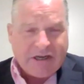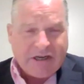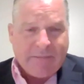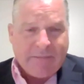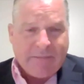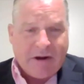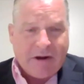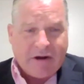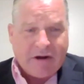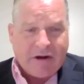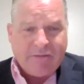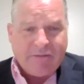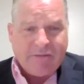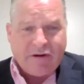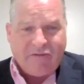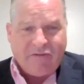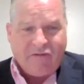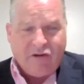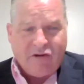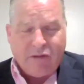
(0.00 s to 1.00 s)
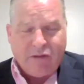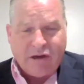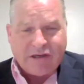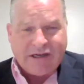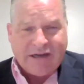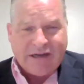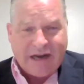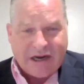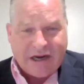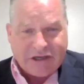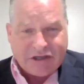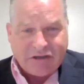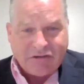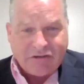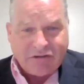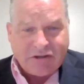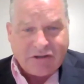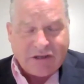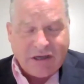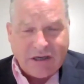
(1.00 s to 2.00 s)
American, but a few
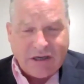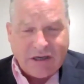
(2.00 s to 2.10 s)
multinationals,